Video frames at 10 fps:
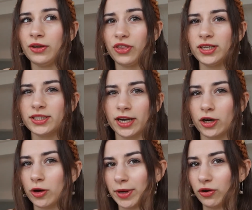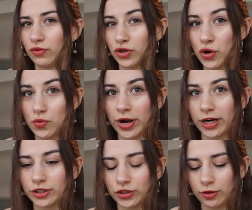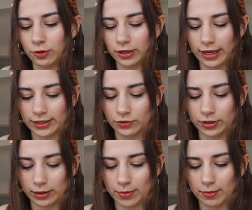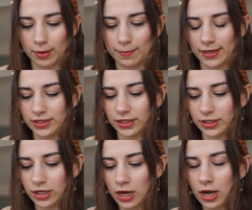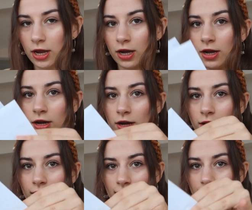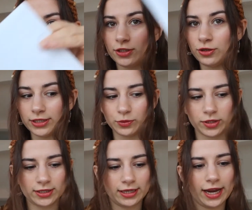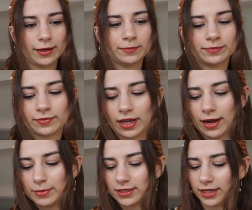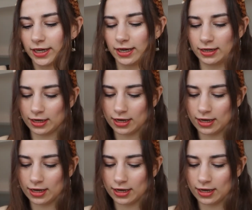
things can come out of nowhere so that's really maybe a message let's do this one today i'm excited